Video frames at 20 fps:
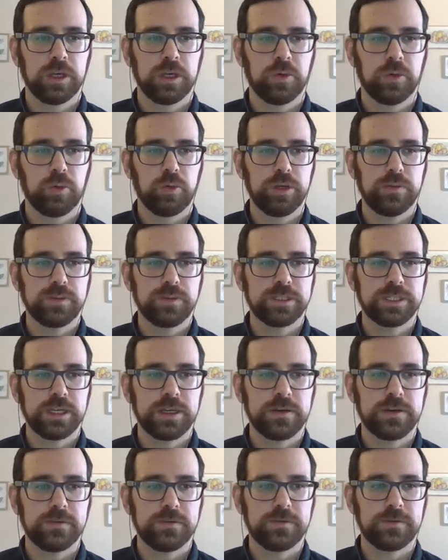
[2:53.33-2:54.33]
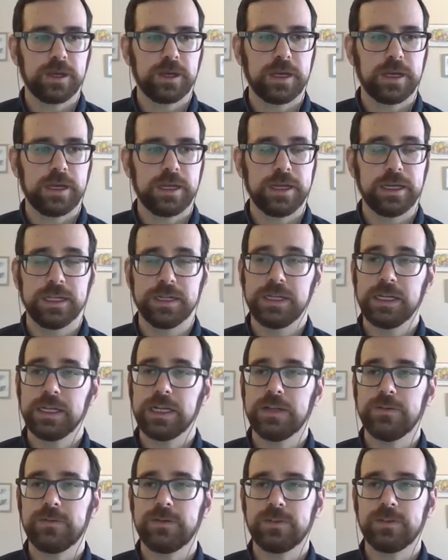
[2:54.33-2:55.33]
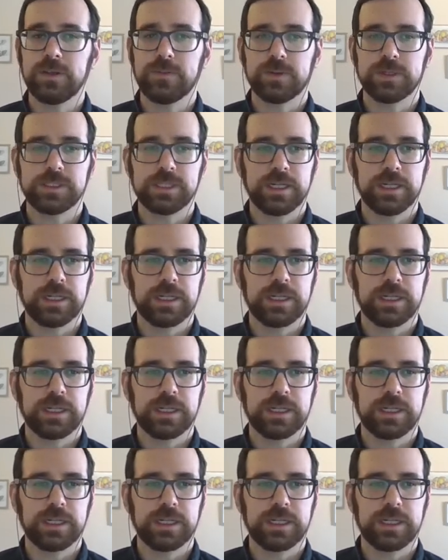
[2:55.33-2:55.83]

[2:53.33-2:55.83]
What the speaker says: We observe nearly 50%